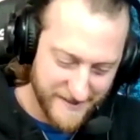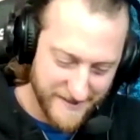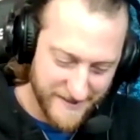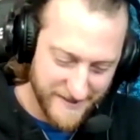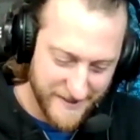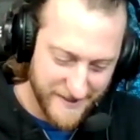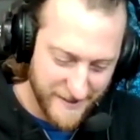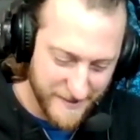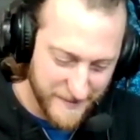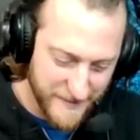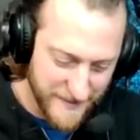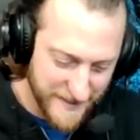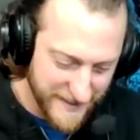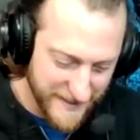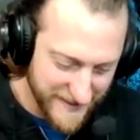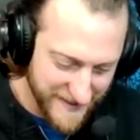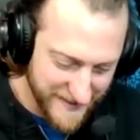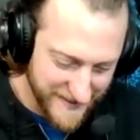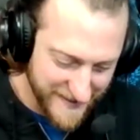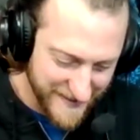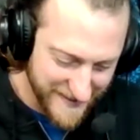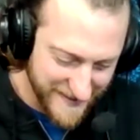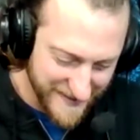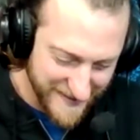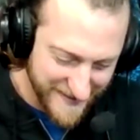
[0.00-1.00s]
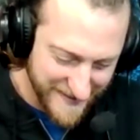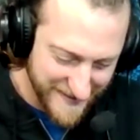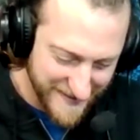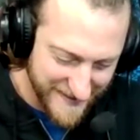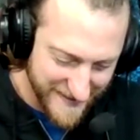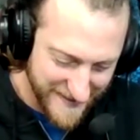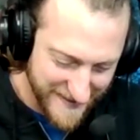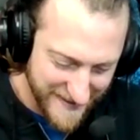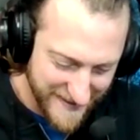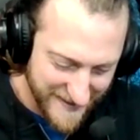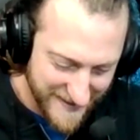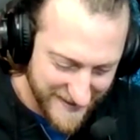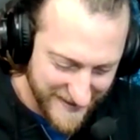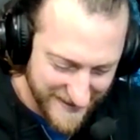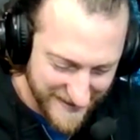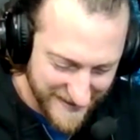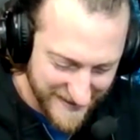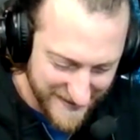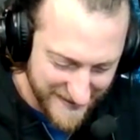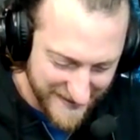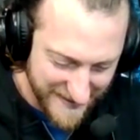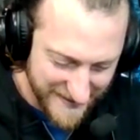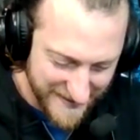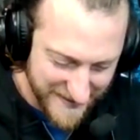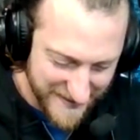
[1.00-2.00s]
I don't know, man.
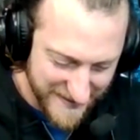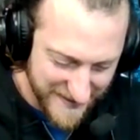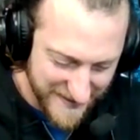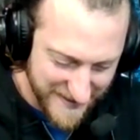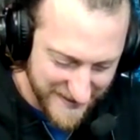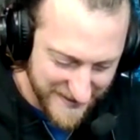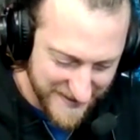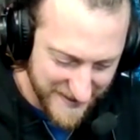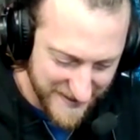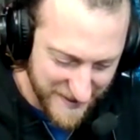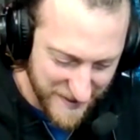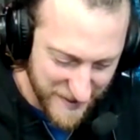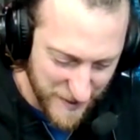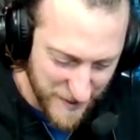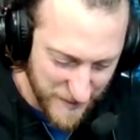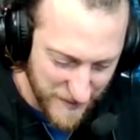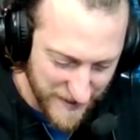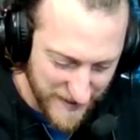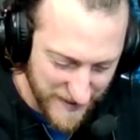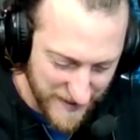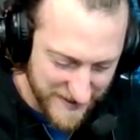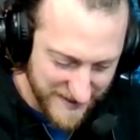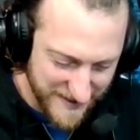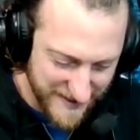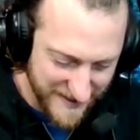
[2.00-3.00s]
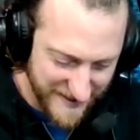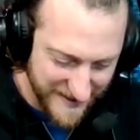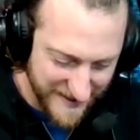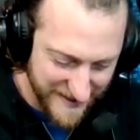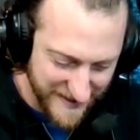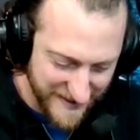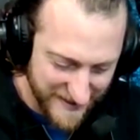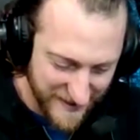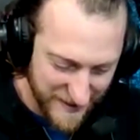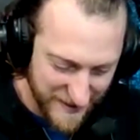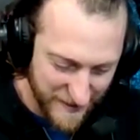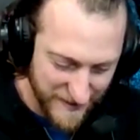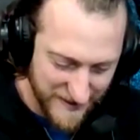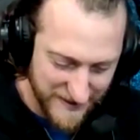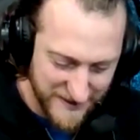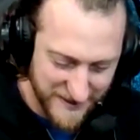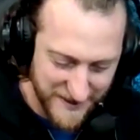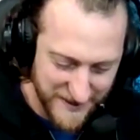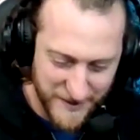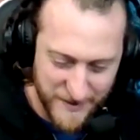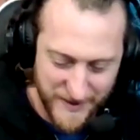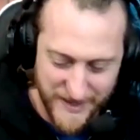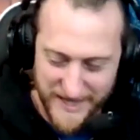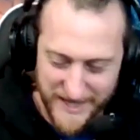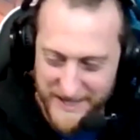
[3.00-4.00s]
i us have to just see who wants it, who
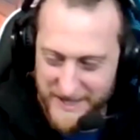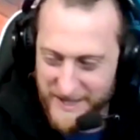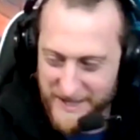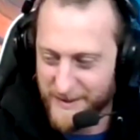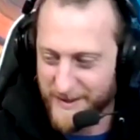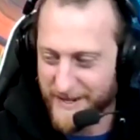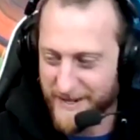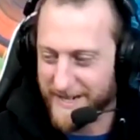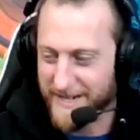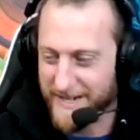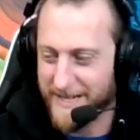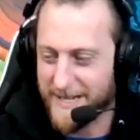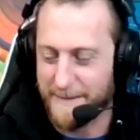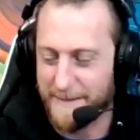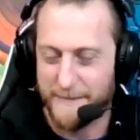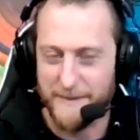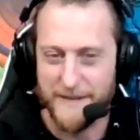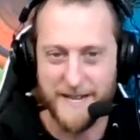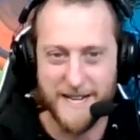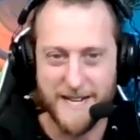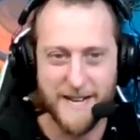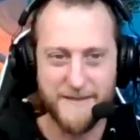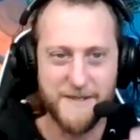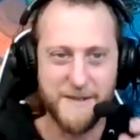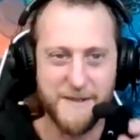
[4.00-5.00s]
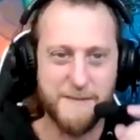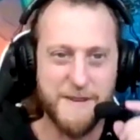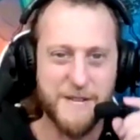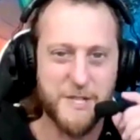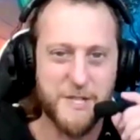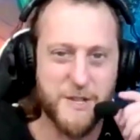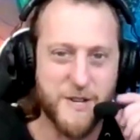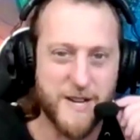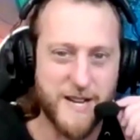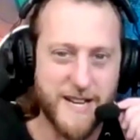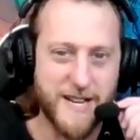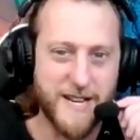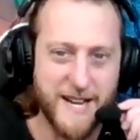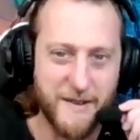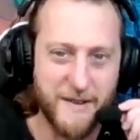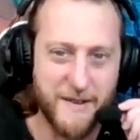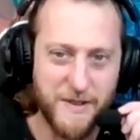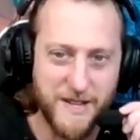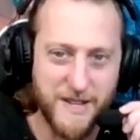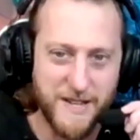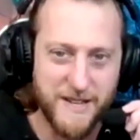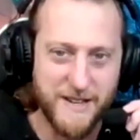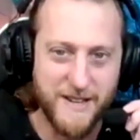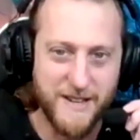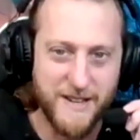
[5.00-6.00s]
wants to trade straight up, and I have to make sure I
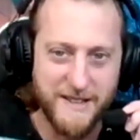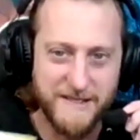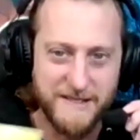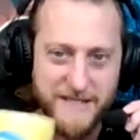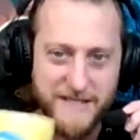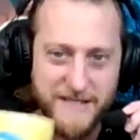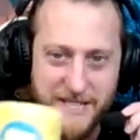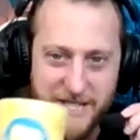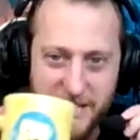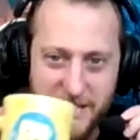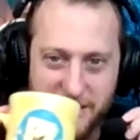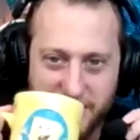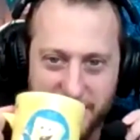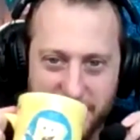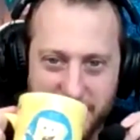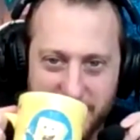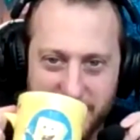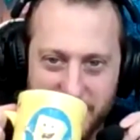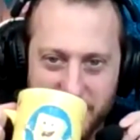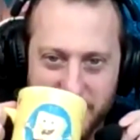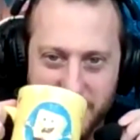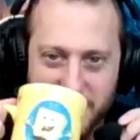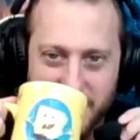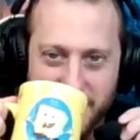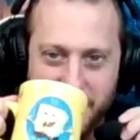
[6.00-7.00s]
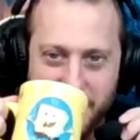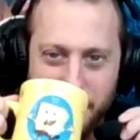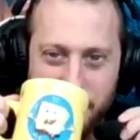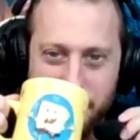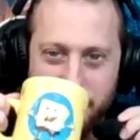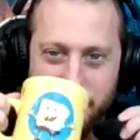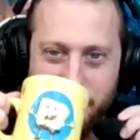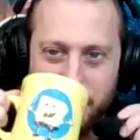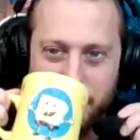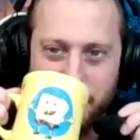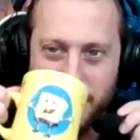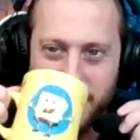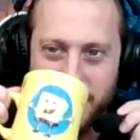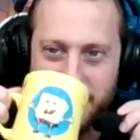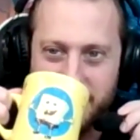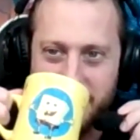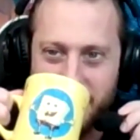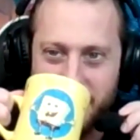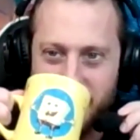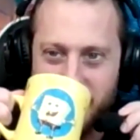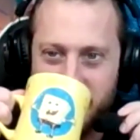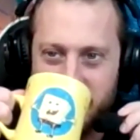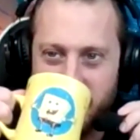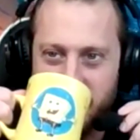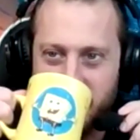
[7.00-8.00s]
get the non-digital edition of the
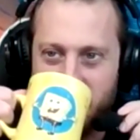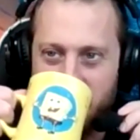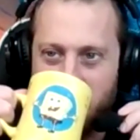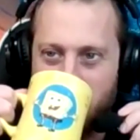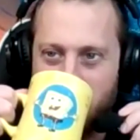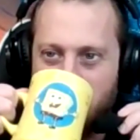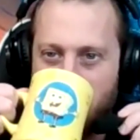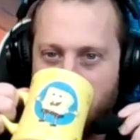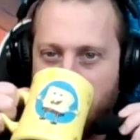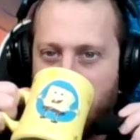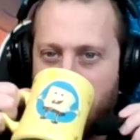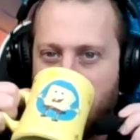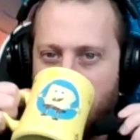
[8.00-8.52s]
PlayStation.